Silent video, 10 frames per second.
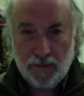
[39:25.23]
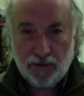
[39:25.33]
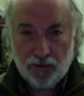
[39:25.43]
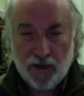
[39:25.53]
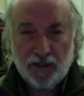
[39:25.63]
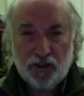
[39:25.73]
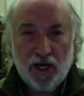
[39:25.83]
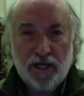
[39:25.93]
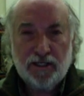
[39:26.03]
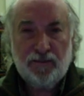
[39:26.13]
Do not
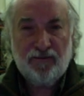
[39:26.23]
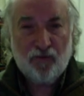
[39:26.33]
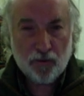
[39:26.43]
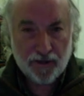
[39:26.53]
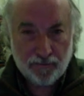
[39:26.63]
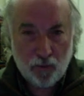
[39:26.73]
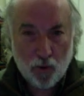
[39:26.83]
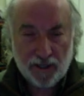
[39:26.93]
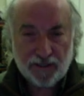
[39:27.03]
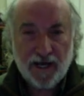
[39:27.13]
judge before the
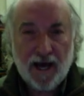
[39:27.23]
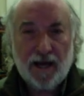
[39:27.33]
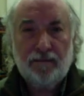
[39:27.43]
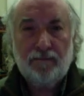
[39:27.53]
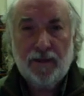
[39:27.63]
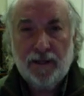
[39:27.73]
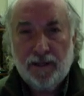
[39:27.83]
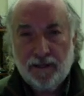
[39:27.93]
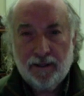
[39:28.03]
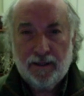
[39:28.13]
appointed time,
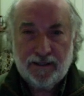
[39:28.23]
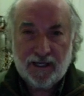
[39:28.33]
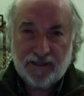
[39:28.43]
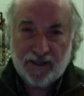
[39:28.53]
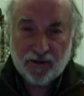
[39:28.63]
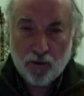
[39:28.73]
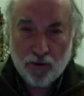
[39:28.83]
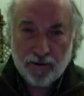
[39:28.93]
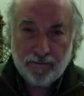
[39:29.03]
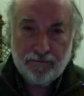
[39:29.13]
says the Lord.